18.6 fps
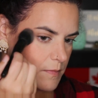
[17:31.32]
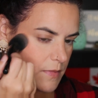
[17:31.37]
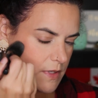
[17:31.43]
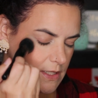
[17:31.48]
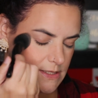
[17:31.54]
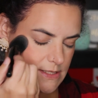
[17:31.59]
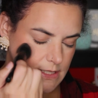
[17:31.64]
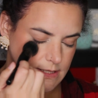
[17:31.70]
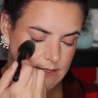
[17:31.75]

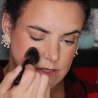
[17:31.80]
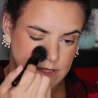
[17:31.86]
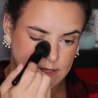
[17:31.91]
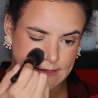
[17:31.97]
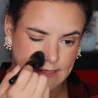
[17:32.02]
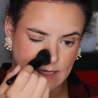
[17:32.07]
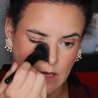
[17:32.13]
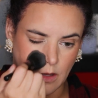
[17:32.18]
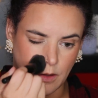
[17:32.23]
but it does
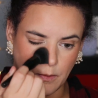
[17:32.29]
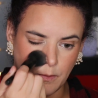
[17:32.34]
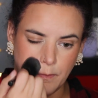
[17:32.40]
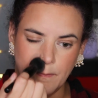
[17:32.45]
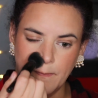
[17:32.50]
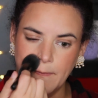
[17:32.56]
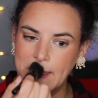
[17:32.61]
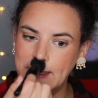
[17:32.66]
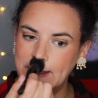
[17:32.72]
just
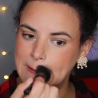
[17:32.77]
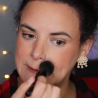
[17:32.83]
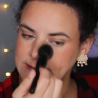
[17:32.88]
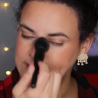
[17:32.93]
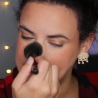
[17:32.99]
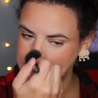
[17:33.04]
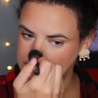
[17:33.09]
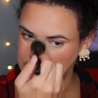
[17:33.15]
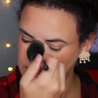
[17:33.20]
help
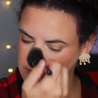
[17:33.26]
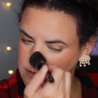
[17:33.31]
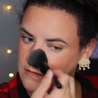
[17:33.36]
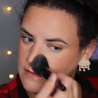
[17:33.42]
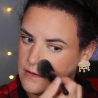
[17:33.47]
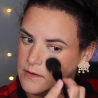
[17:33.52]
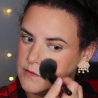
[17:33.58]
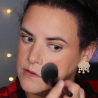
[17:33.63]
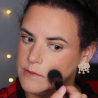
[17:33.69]
meld
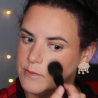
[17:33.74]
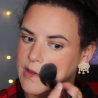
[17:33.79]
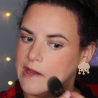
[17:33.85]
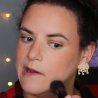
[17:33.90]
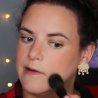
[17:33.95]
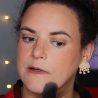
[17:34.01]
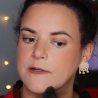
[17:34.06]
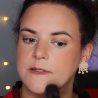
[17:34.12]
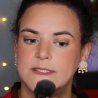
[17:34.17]
all the
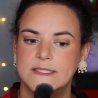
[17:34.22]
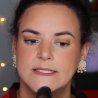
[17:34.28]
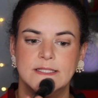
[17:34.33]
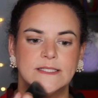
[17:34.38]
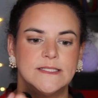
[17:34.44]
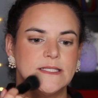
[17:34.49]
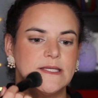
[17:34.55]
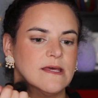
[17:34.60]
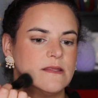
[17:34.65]
powders
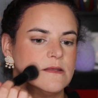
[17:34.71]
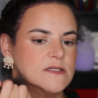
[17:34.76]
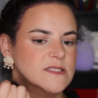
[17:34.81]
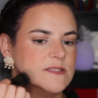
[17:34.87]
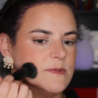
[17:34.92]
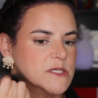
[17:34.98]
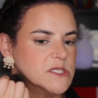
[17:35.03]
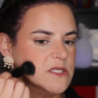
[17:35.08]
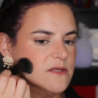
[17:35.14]
in together,
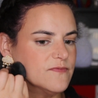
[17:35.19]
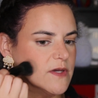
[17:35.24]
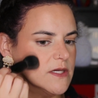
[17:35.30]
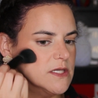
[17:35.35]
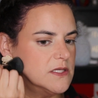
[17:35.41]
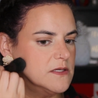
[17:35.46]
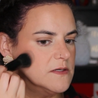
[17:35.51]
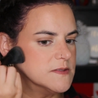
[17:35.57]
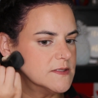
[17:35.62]
especially if
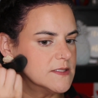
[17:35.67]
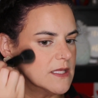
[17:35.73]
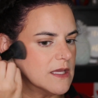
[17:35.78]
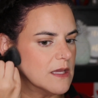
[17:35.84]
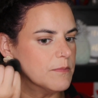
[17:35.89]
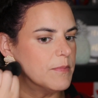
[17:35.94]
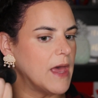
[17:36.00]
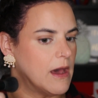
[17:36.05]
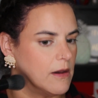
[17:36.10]
I'd use
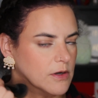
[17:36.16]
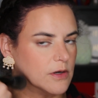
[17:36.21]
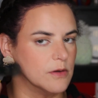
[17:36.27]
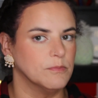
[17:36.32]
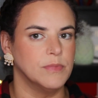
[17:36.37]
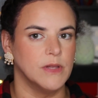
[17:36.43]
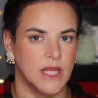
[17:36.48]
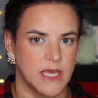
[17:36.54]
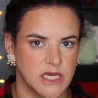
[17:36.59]
like a
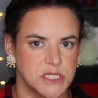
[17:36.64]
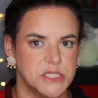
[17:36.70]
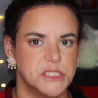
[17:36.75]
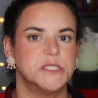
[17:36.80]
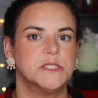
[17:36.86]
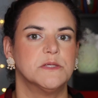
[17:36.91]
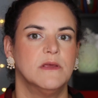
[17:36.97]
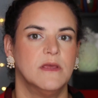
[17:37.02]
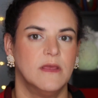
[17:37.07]
powder
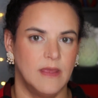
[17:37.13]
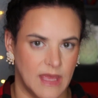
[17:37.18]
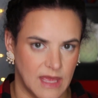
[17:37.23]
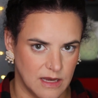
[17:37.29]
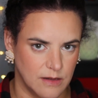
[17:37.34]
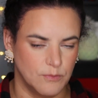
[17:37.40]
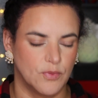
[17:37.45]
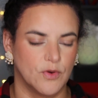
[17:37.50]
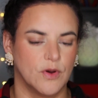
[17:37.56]
blush
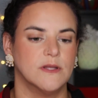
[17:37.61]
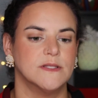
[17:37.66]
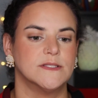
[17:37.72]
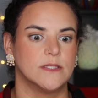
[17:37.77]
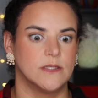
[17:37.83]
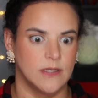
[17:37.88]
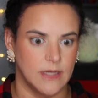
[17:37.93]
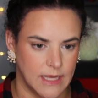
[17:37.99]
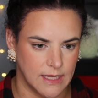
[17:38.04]
and
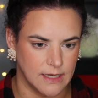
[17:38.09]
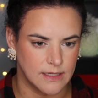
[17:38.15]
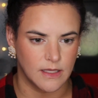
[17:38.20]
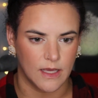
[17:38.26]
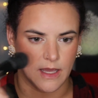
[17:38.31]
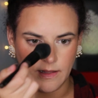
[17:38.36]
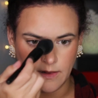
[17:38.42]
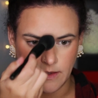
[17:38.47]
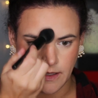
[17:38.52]
bronzer
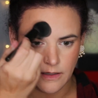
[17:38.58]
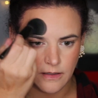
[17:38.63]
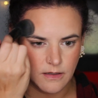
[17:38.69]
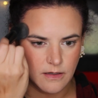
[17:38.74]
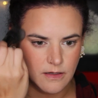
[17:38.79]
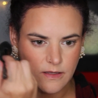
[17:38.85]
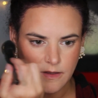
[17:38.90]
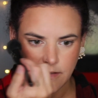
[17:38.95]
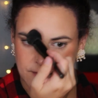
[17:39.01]
and
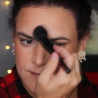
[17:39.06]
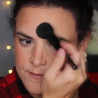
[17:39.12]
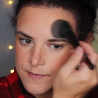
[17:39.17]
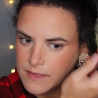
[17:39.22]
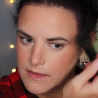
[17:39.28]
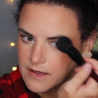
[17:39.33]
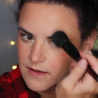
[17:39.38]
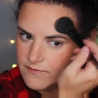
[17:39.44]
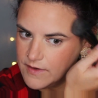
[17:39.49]
highlighter.
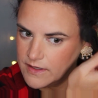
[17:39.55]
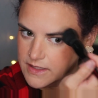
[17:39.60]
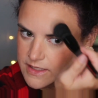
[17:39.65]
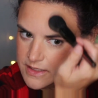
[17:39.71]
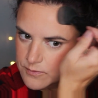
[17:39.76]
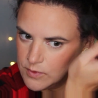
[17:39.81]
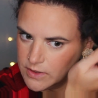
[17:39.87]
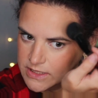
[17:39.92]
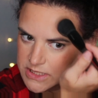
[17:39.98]
I find
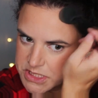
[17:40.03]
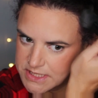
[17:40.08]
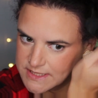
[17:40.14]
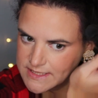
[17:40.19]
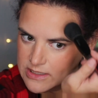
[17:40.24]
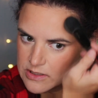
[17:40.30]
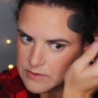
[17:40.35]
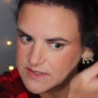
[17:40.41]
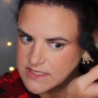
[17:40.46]
that it really
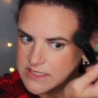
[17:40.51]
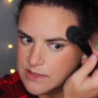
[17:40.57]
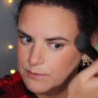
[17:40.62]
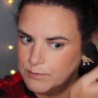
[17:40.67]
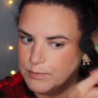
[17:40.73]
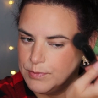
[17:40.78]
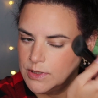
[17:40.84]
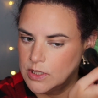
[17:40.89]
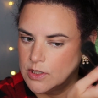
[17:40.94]
just helps
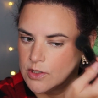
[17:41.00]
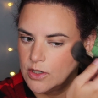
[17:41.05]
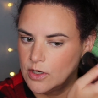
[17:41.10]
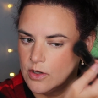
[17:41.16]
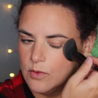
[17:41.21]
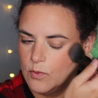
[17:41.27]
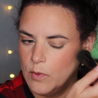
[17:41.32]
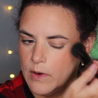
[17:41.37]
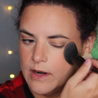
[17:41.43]
to
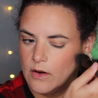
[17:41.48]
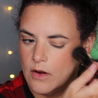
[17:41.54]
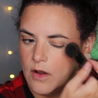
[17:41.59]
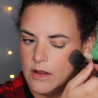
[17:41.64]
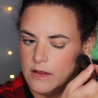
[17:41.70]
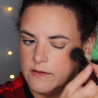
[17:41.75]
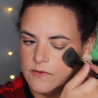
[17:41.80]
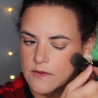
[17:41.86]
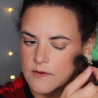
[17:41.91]
blur where
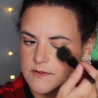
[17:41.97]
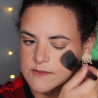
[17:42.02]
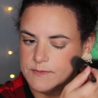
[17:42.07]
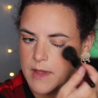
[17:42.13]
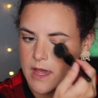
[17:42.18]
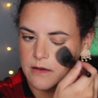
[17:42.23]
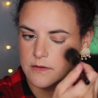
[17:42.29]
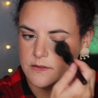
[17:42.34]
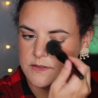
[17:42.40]
all of those
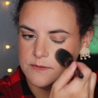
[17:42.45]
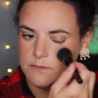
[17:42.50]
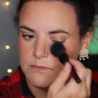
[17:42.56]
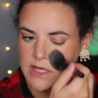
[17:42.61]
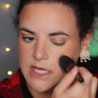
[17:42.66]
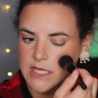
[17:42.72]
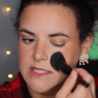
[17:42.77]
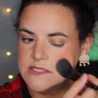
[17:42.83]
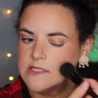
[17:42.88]
powders
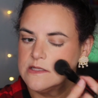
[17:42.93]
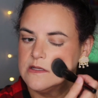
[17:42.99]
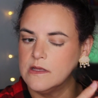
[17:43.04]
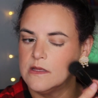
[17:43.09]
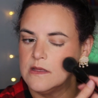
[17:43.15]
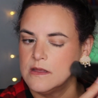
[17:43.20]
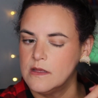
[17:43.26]
meet